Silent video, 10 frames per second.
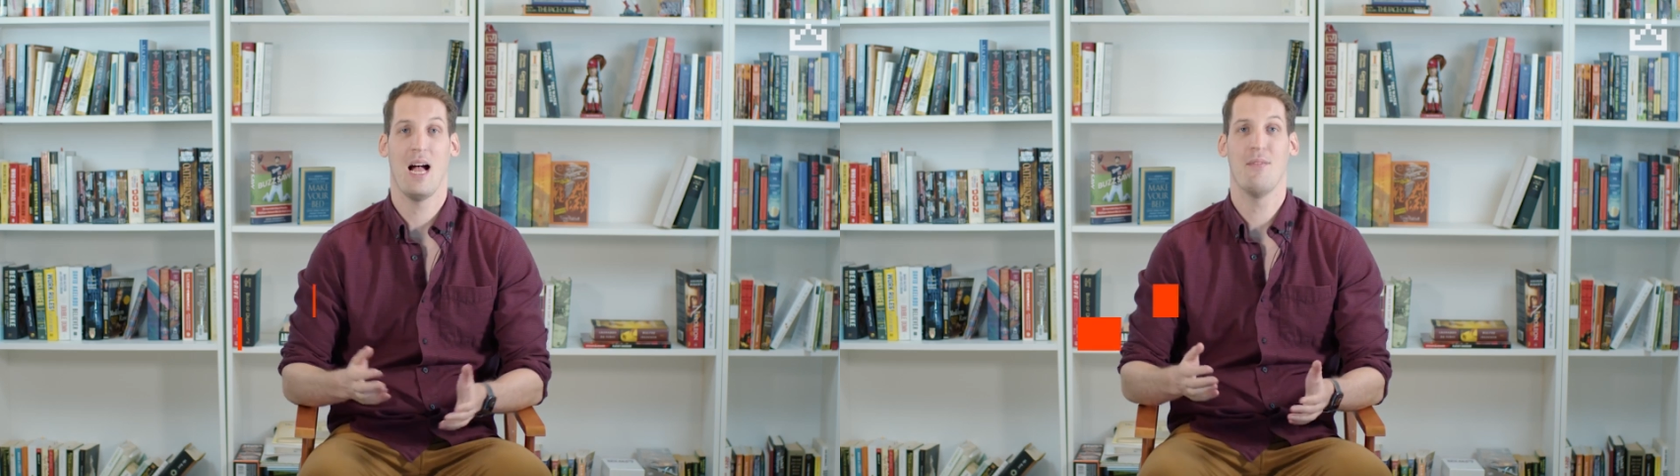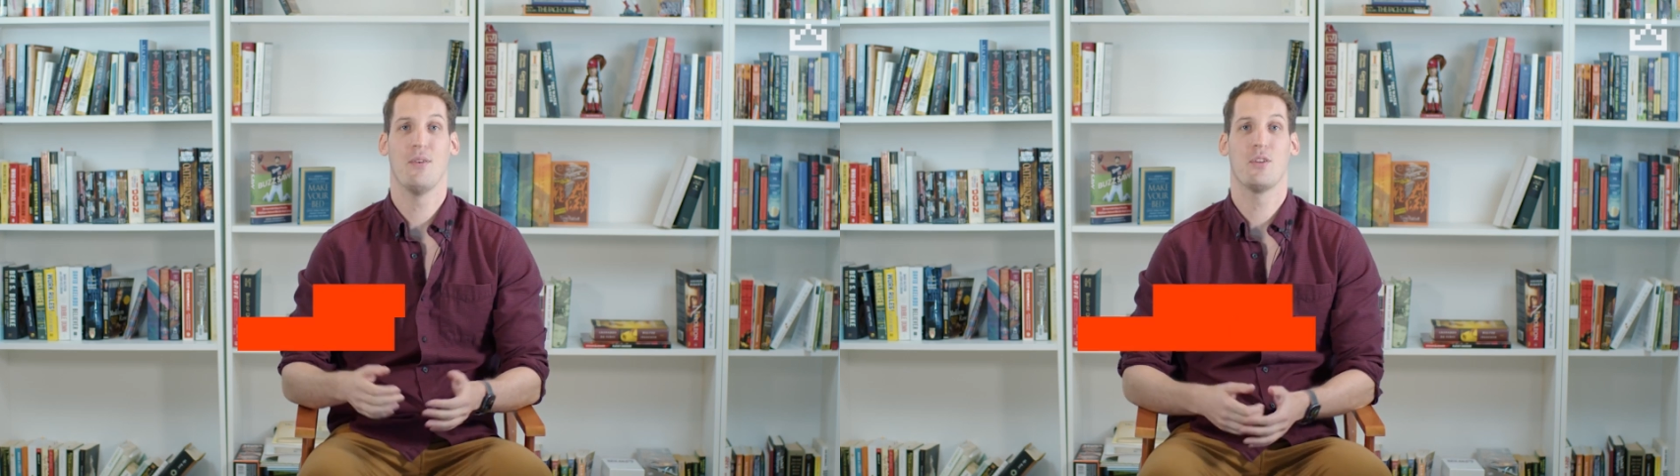
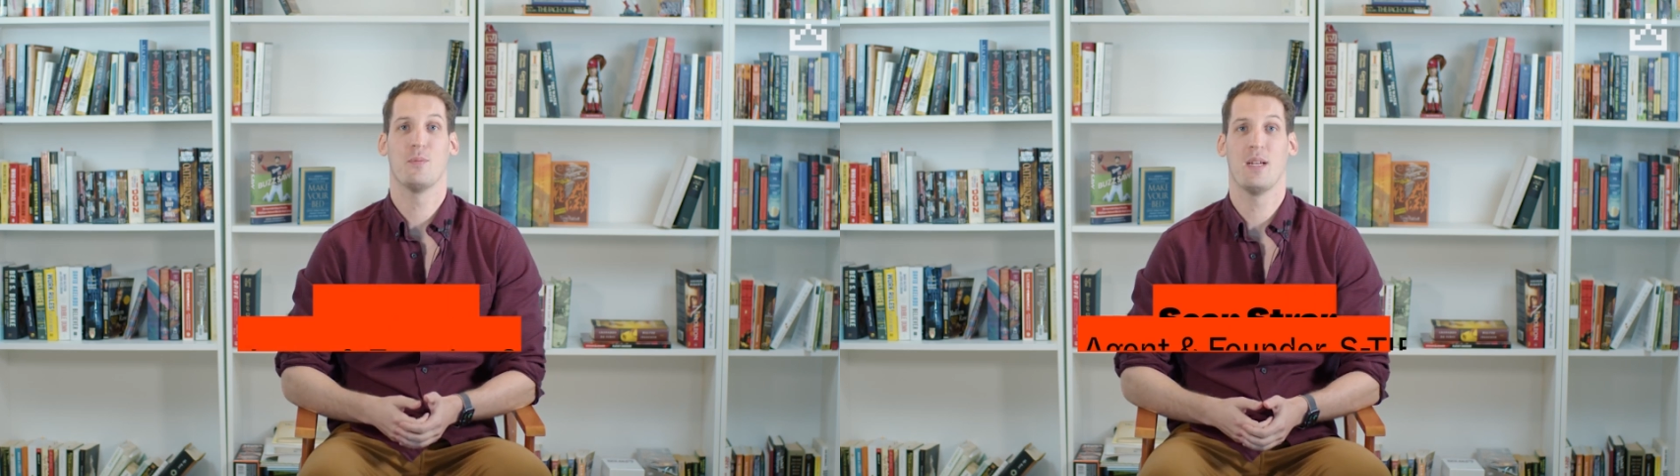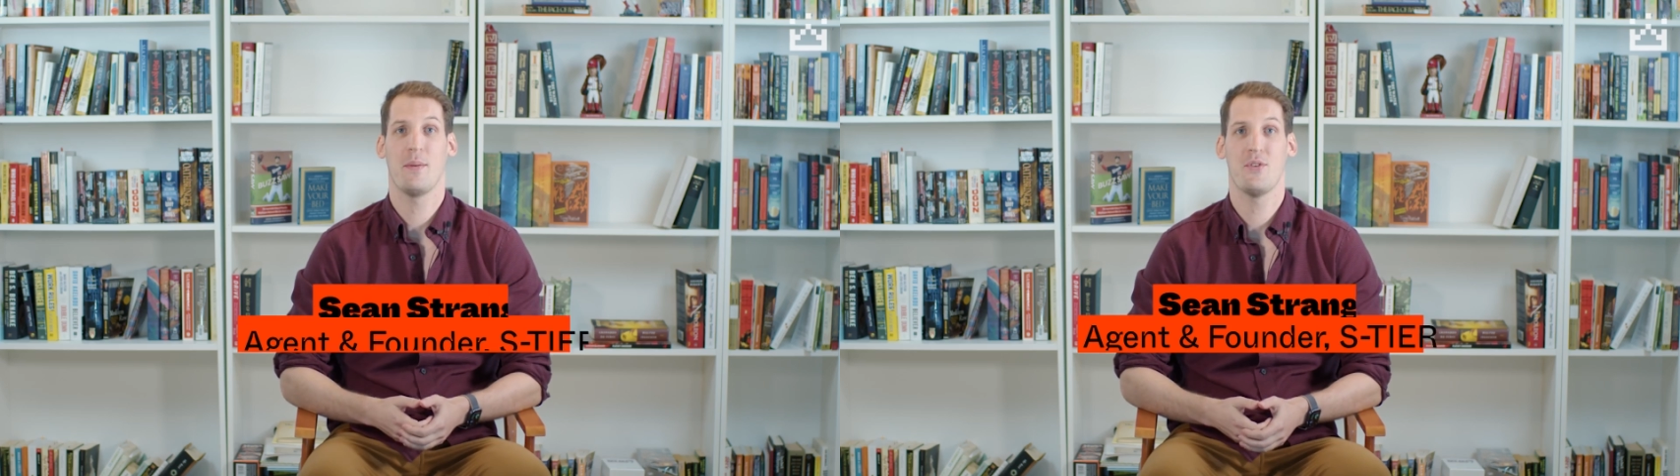Hi folks,
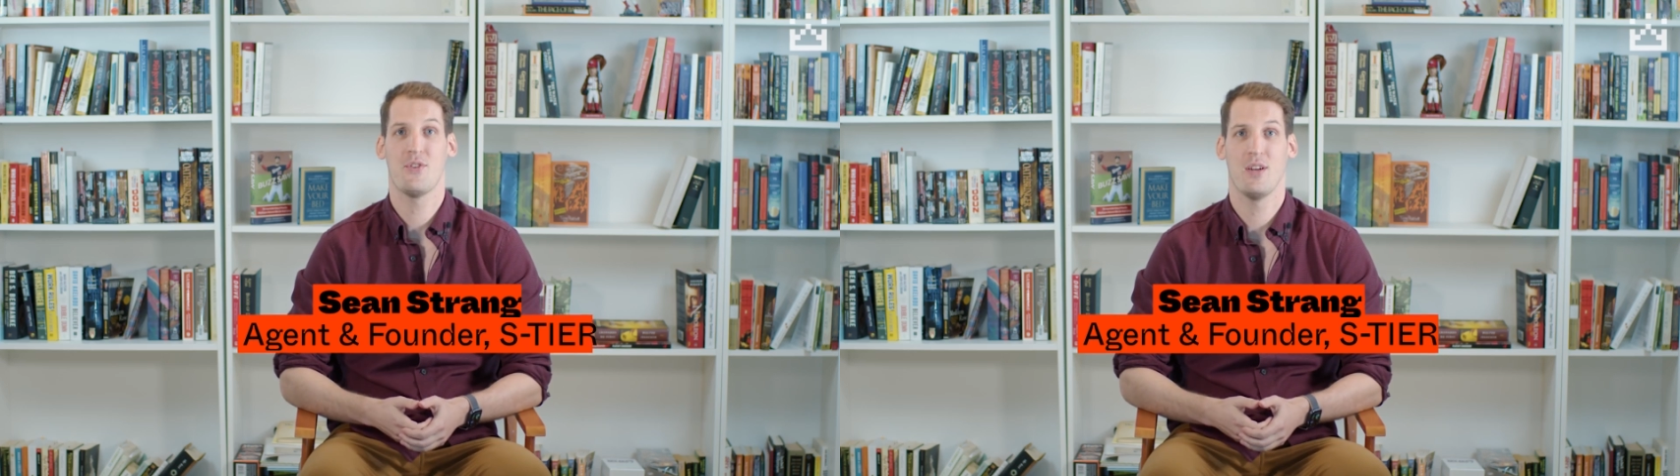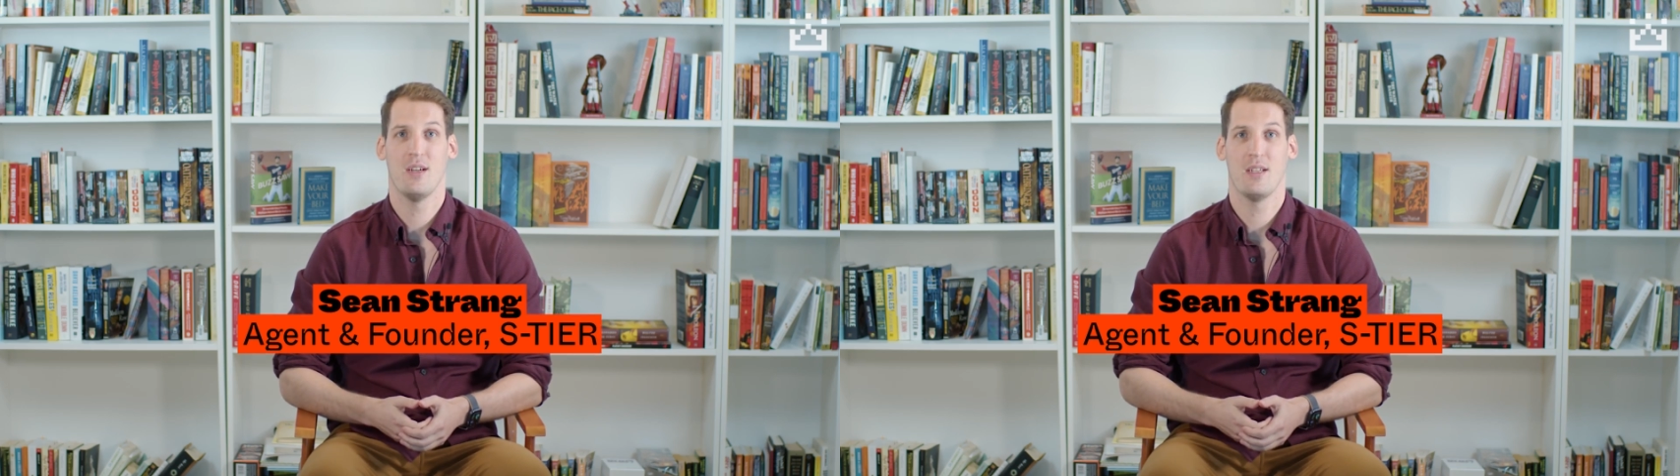my name is
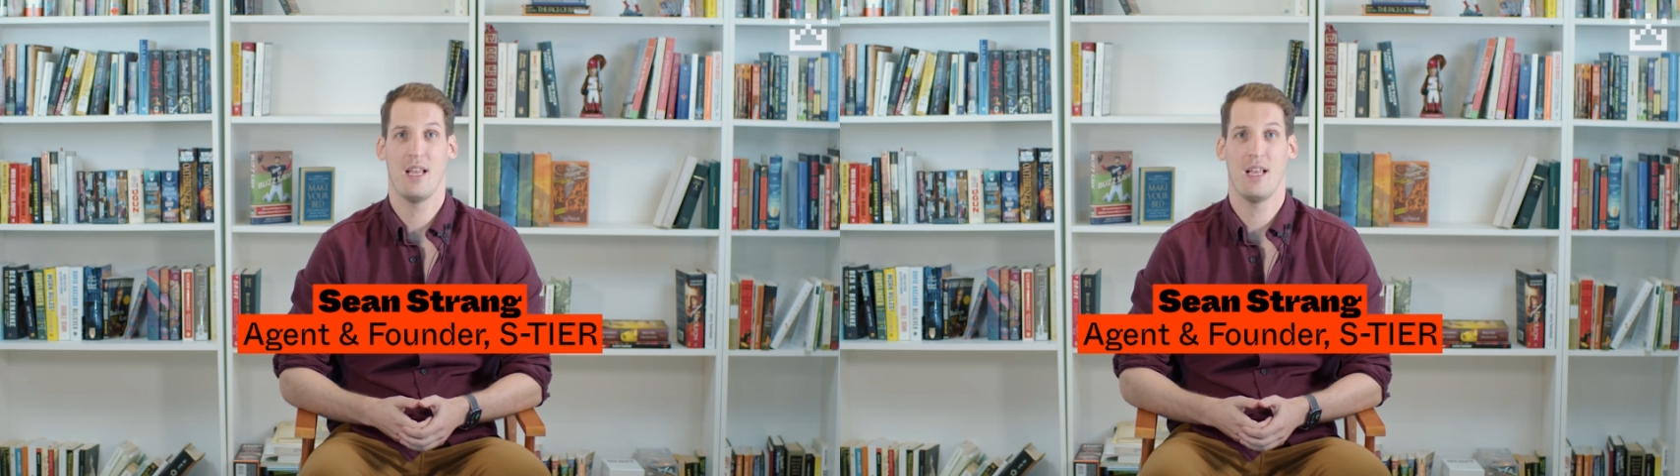Sean,